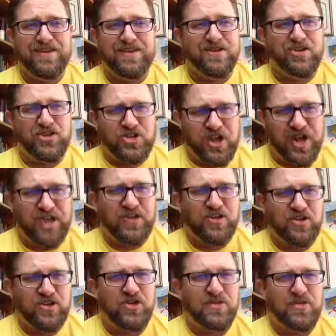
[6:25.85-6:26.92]
to
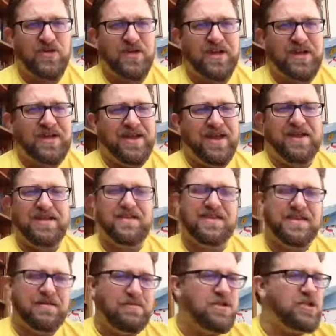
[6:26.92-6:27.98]
change you into
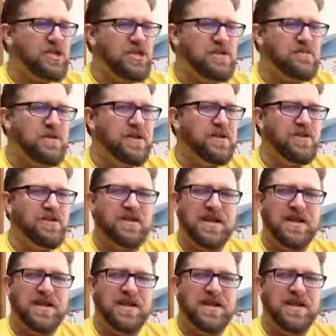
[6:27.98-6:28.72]
the image He's been